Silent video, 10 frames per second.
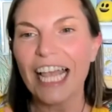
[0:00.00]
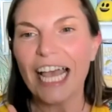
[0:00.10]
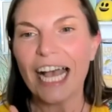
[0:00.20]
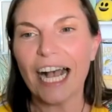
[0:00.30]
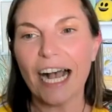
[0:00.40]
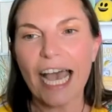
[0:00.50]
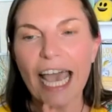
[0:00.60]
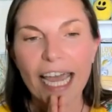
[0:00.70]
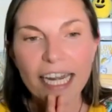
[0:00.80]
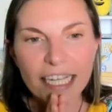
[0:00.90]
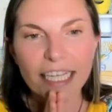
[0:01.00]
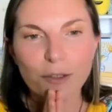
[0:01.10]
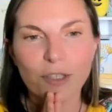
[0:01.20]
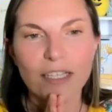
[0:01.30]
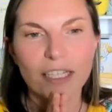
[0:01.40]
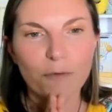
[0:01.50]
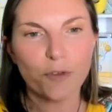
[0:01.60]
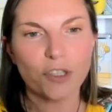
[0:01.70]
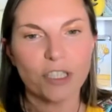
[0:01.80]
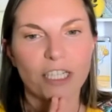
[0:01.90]
And in
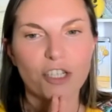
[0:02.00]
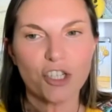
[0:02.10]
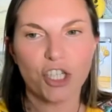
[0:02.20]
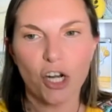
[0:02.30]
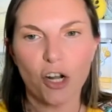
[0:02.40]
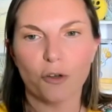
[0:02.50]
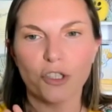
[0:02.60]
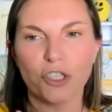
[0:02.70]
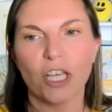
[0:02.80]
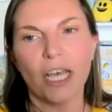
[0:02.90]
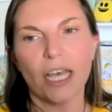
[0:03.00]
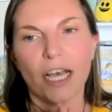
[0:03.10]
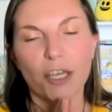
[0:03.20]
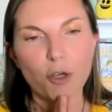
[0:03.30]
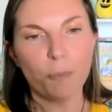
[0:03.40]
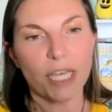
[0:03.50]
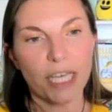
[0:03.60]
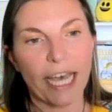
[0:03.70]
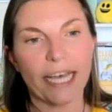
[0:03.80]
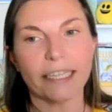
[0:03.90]
2014, she launched UPIC
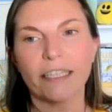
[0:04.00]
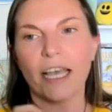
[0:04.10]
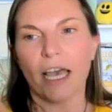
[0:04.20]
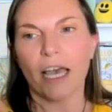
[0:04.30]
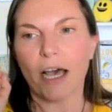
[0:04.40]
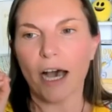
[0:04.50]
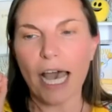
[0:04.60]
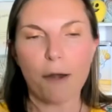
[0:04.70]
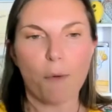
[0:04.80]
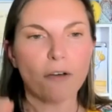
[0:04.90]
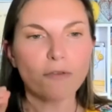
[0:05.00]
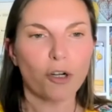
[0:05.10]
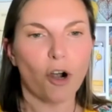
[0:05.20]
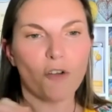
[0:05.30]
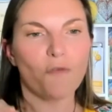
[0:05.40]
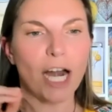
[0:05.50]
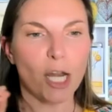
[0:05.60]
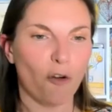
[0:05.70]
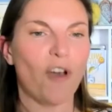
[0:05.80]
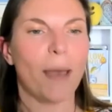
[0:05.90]
Health around the core
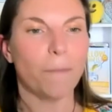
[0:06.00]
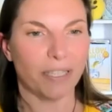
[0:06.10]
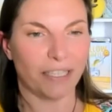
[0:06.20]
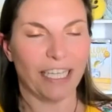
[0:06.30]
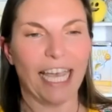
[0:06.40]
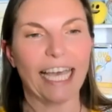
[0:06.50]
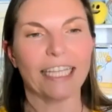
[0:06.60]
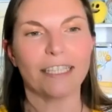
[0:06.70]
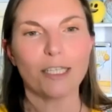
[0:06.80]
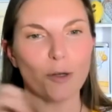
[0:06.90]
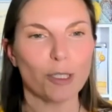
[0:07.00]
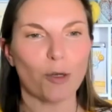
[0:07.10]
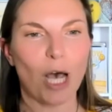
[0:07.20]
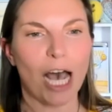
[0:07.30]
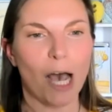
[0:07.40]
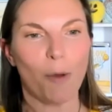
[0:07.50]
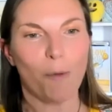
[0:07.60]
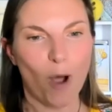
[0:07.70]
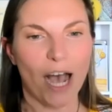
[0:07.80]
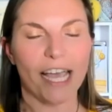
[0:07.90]
value of empathy. And that is also how and
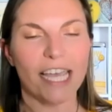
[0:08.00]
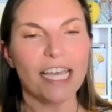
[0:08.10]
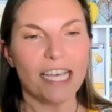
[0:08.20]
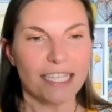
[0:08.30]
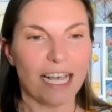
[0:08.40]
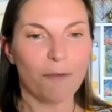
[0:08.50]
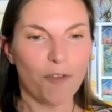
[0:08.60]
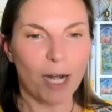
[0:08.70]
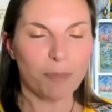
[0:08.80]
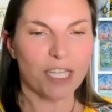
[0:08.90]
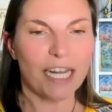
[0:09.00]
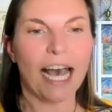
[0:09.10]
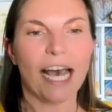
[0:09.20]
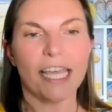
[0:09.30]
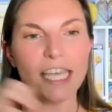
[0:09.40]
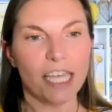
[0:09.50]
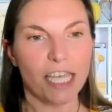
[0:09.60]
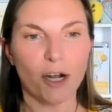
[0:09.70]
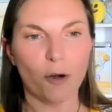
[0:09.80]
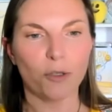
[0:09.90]
why Sam Phelps and I
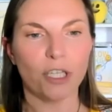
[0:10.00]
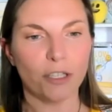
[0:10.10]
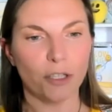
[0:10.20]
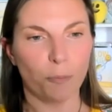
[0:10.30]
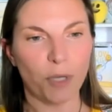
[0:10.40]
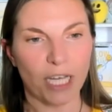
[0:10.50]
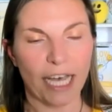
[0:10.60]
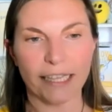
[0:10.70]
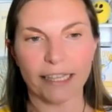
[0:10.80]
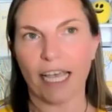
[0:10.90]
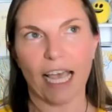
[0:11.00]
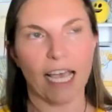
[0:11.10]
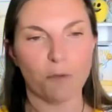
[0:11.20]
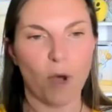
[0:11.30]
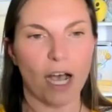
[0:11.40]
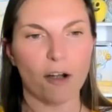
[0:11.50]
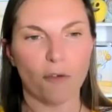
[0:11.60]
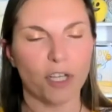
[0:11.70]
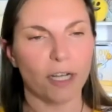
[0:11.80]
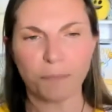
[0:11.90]
included UPIC Health as one of
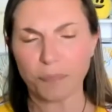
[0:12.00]
the